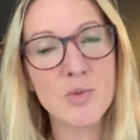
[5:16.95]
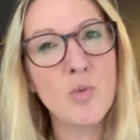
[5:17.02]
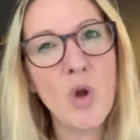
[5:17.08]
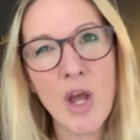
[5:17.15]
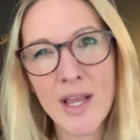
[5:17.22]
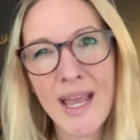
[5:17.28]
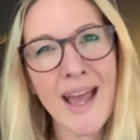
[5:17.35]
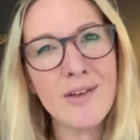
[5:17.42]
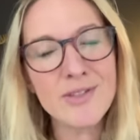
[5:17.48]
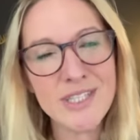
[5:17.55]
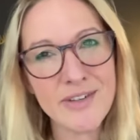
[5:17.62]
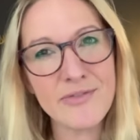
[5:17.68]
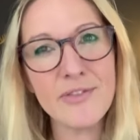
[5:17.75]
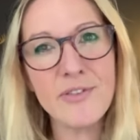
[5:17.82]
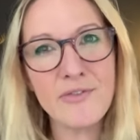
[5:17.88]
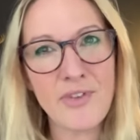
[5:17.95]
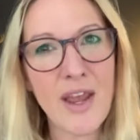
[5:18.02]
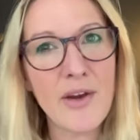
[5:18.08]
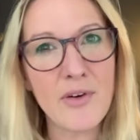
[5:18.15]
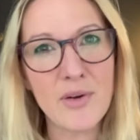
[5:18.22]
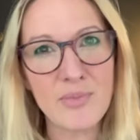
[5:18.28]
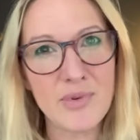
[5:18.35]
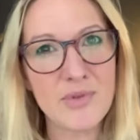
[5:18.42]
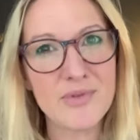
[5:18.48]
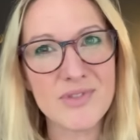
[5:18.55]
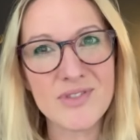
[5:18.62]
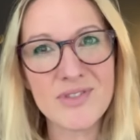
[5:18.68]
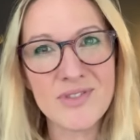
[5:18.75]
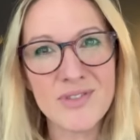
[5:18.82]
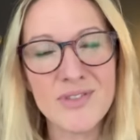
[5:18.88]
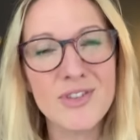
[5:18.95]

Work out different variables.